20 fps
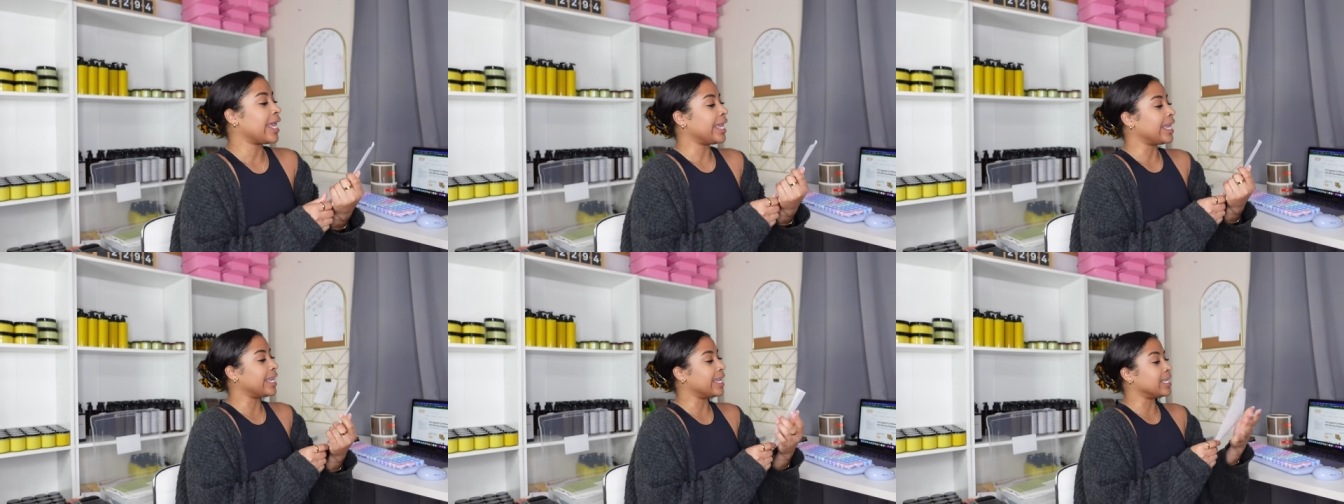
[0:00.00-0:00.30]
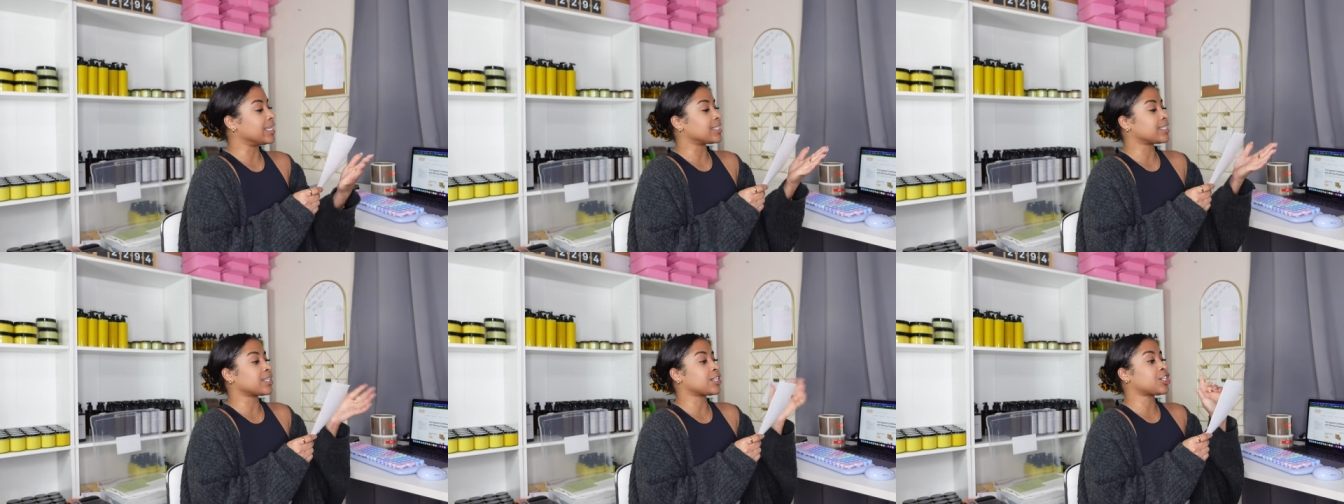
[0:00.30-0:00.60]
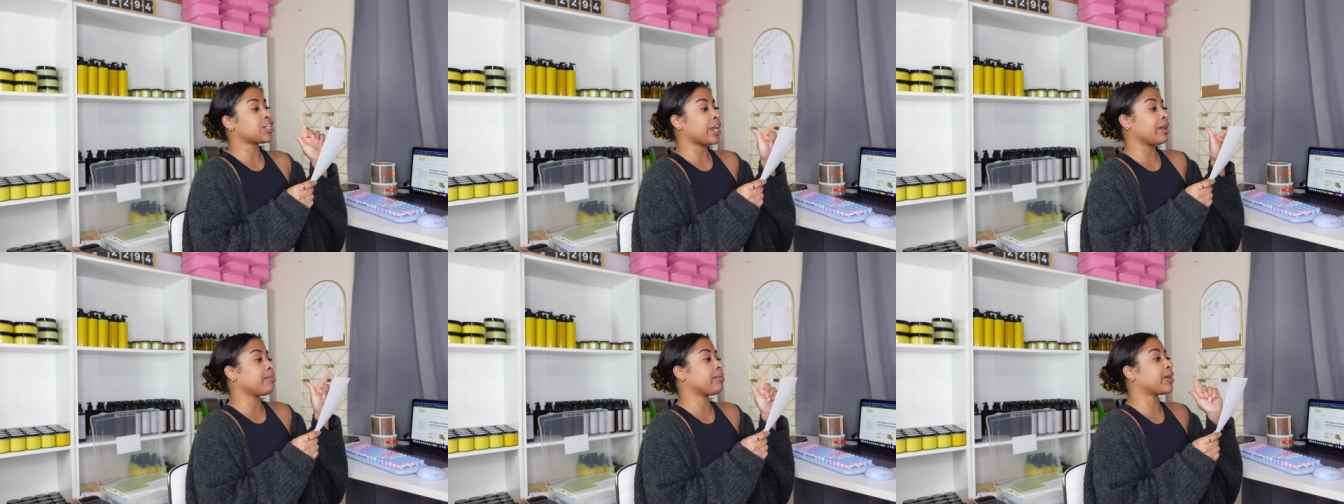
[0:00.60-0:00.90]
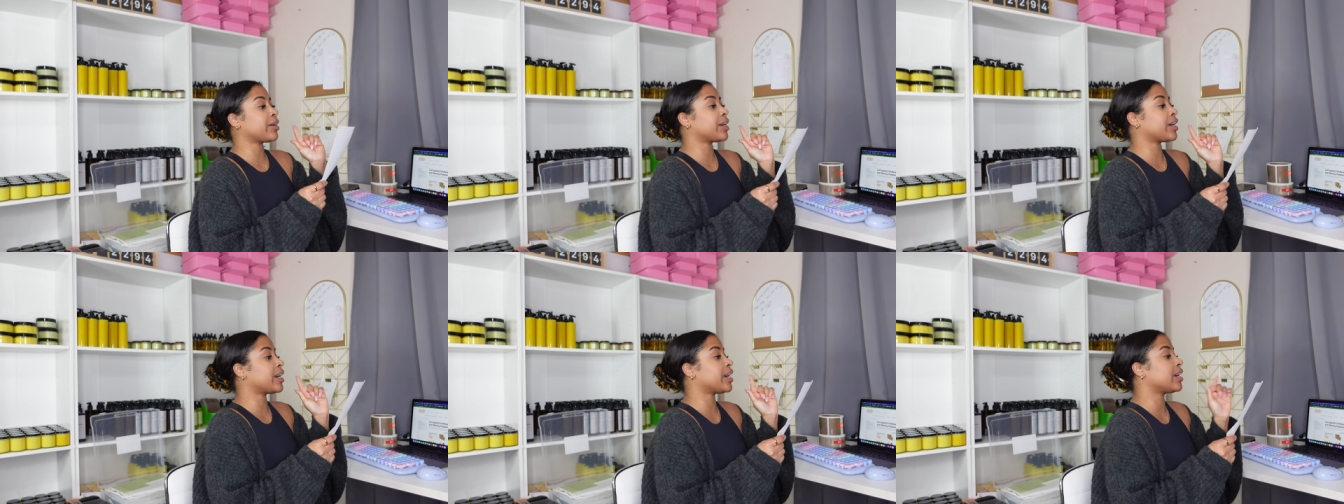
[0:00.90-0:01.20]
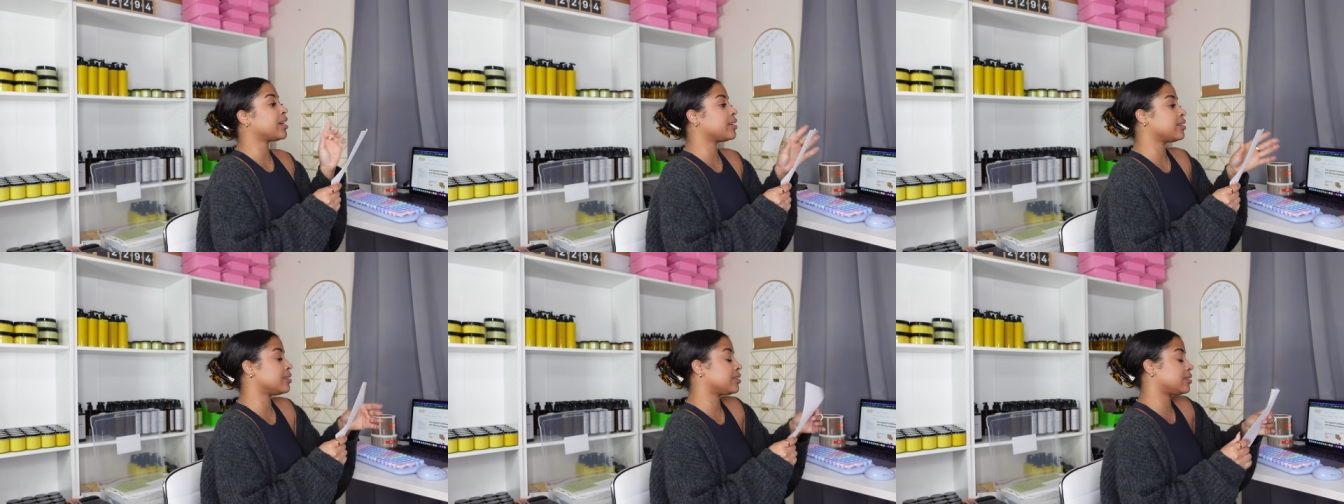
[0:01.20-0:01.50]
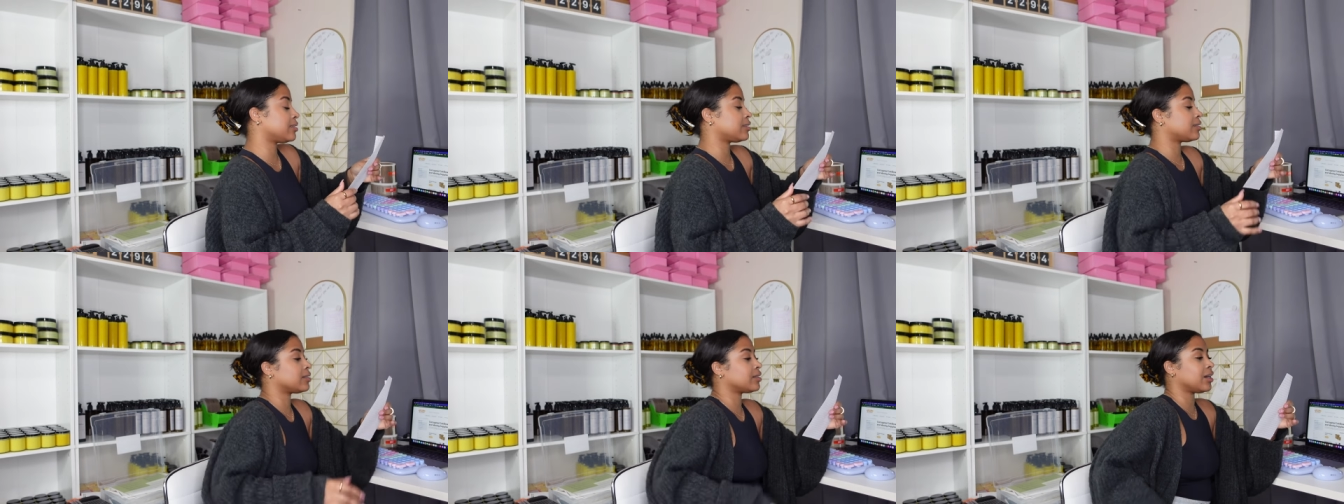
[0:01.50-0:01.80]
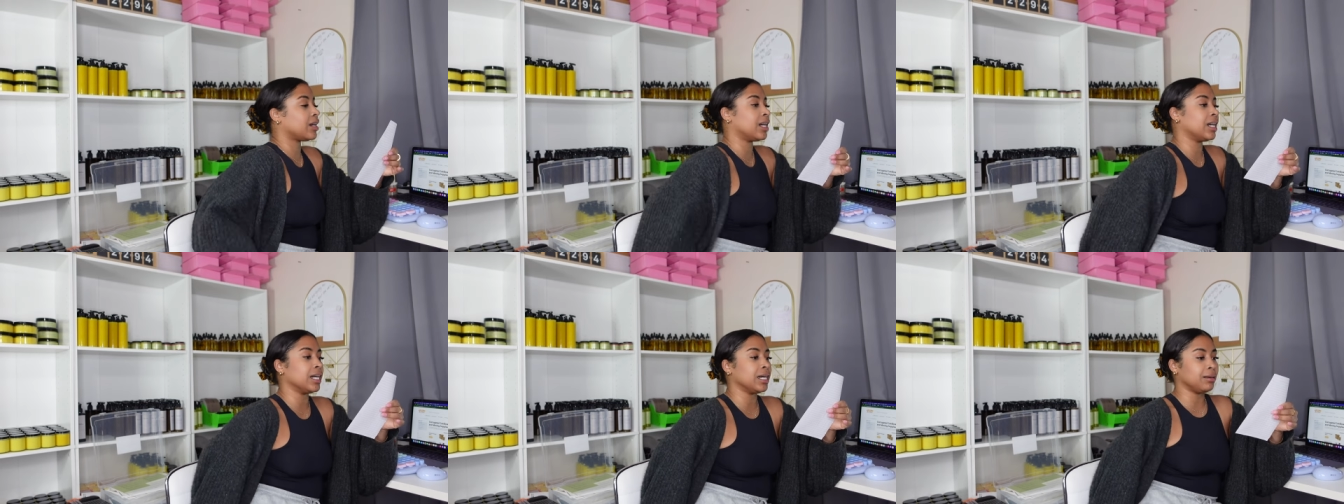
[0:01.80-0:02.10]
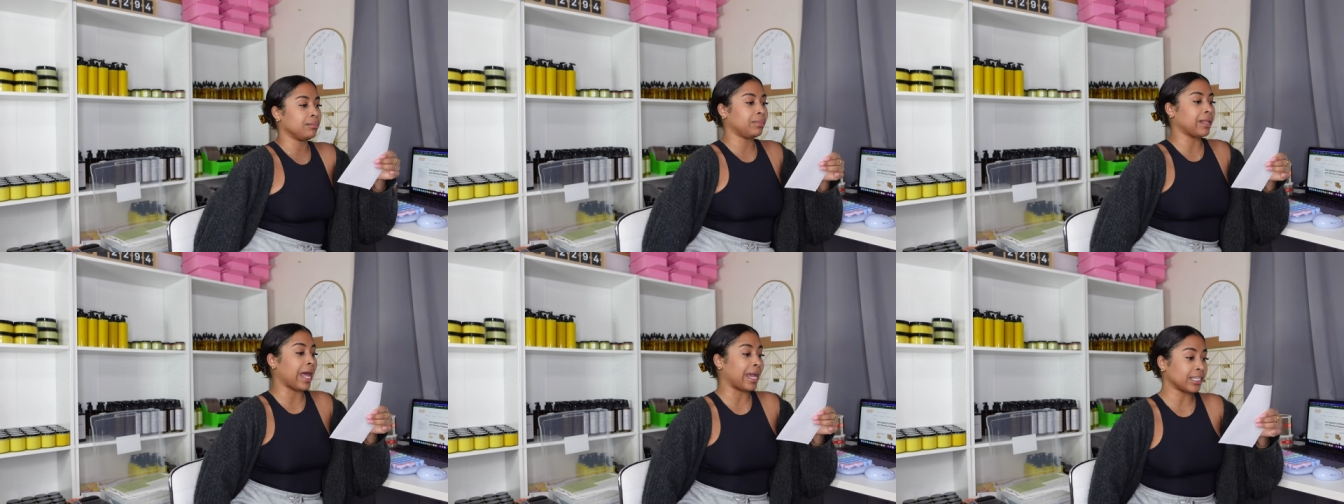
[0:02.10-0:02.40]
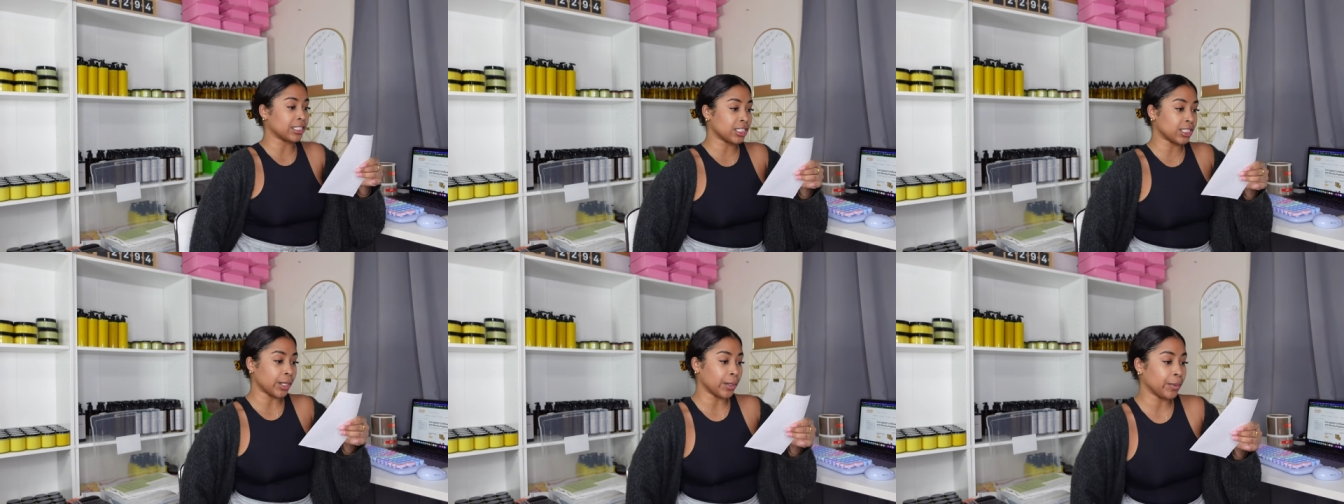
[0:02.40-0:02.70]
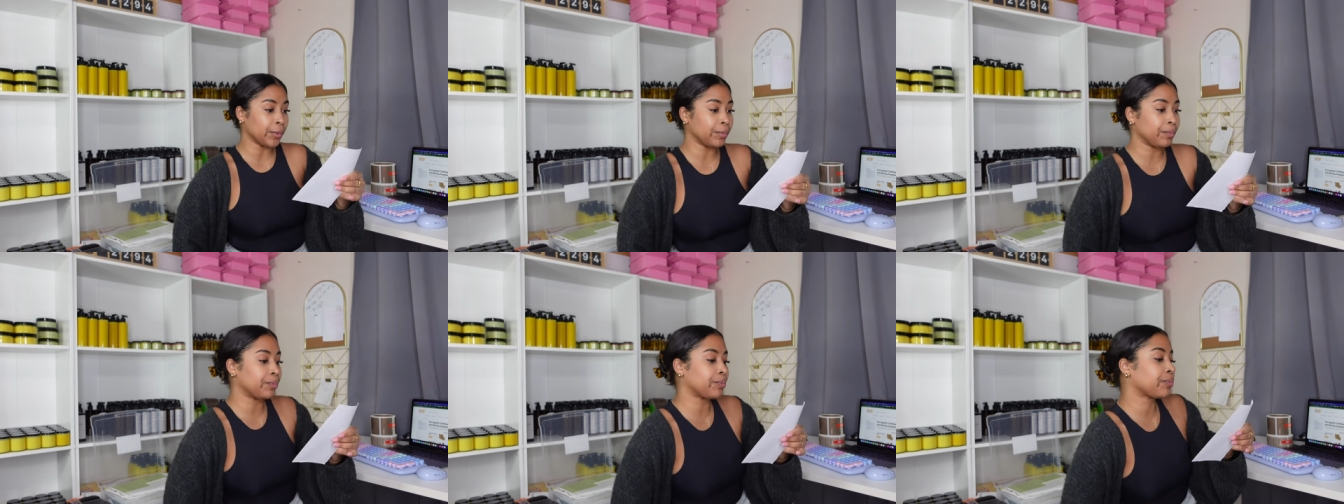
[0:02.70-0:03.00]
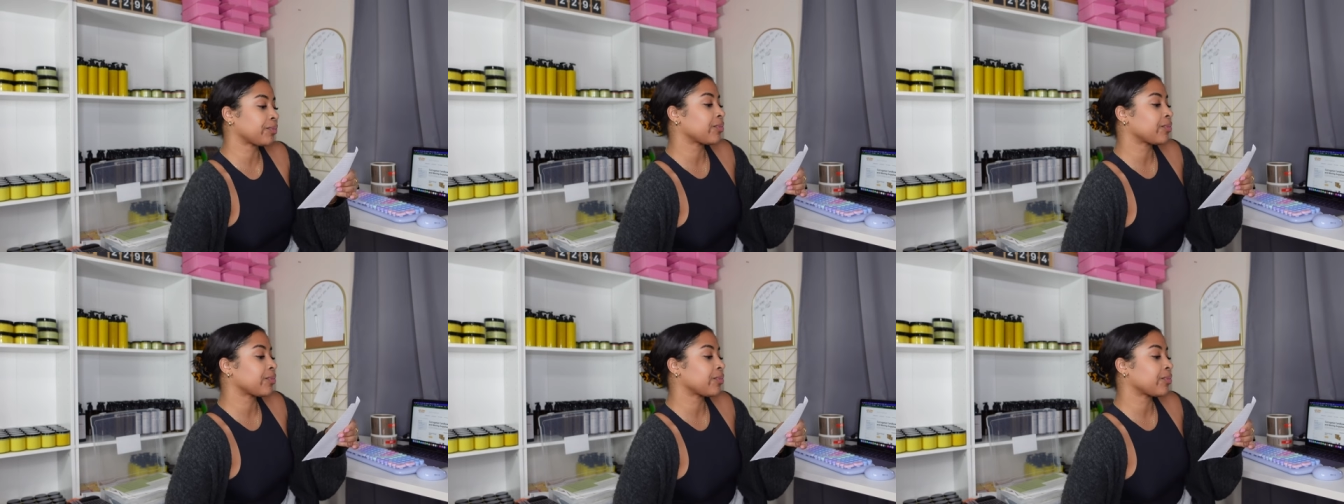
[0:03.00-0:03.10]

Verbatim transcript: is shea butter, black soap,